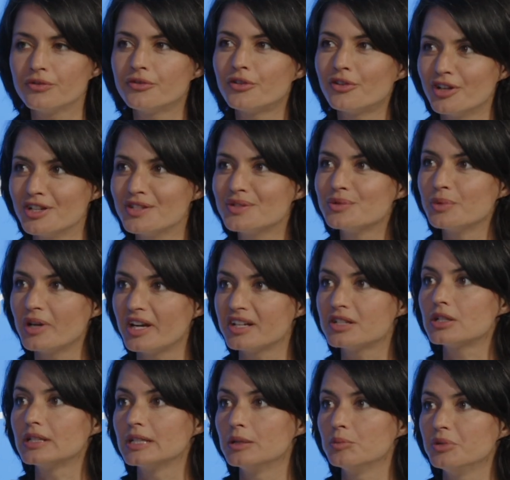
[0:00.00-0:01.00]
for us to
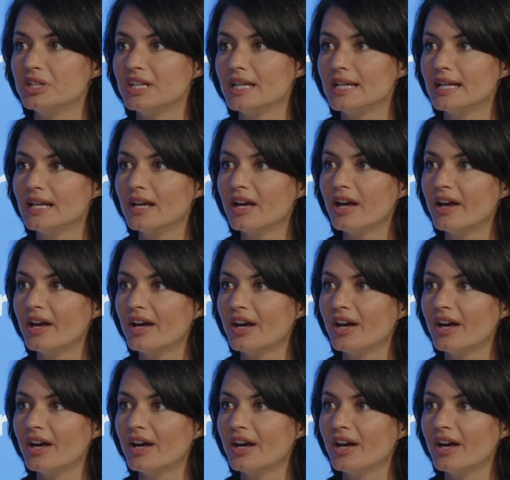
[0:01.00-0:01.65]
actually be